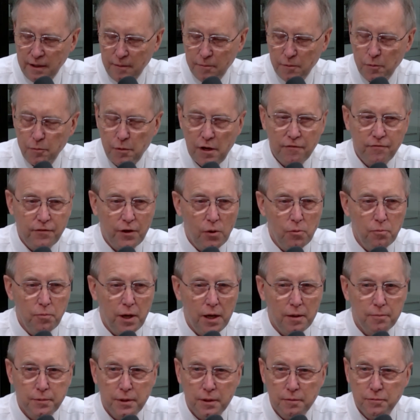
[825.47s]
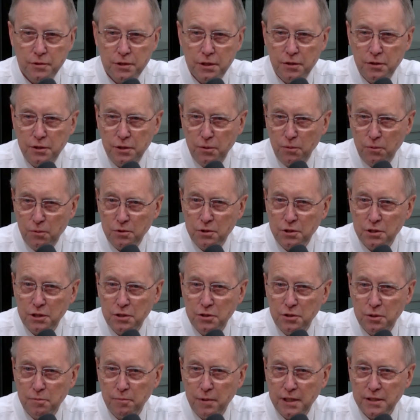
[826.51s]
But my phone popped up and said, "Do you want to
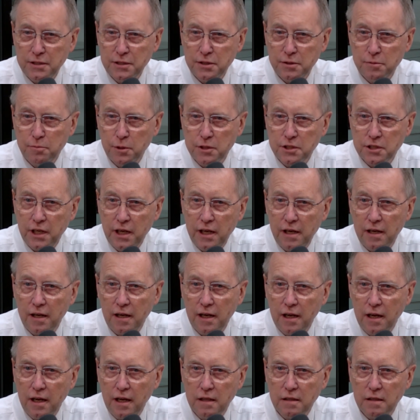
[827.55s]
send your message by satellite?"